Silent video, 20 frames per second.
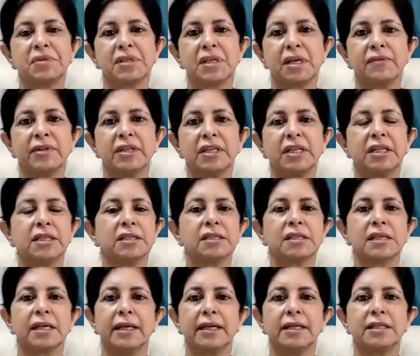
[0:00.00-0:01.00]
7
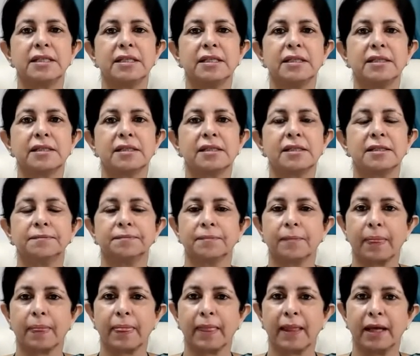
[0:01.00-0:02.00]
years, 8 years,
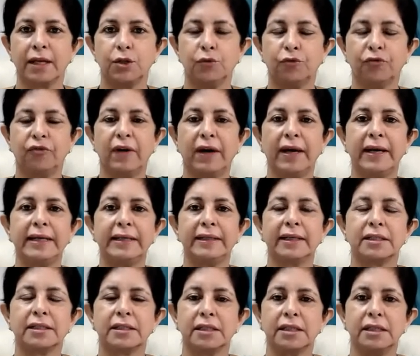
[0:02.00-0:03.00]
you find
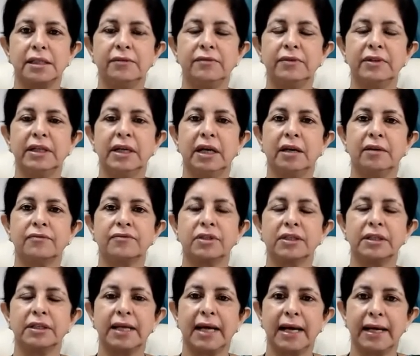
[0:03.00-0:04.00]
that even
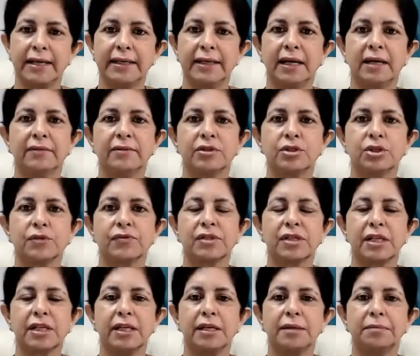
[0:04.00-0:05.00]
after 9 hours of
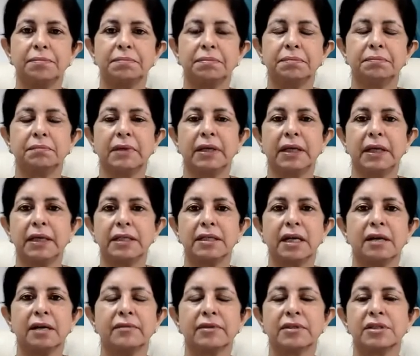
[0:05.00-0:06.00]
sleep, 8
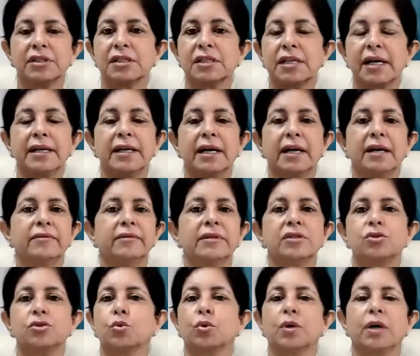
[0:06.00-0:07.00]
hours, 10
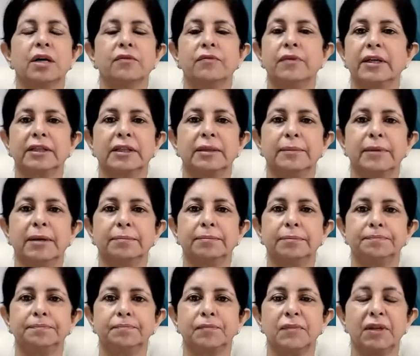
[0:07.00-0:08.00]
hours, you can't wake them up.
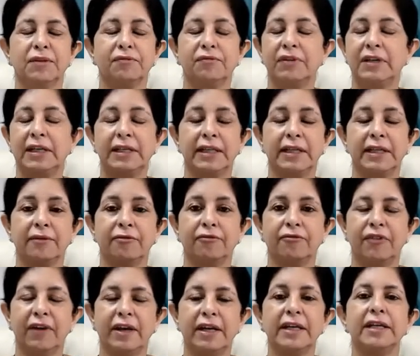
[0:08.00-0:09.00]
They feel they are
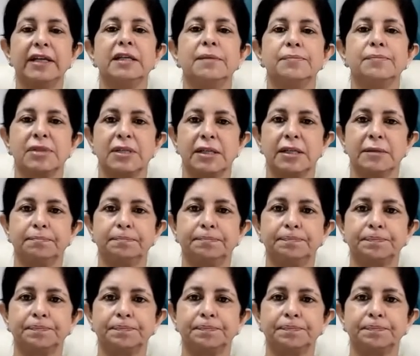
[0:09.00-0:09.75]
very deep sleep.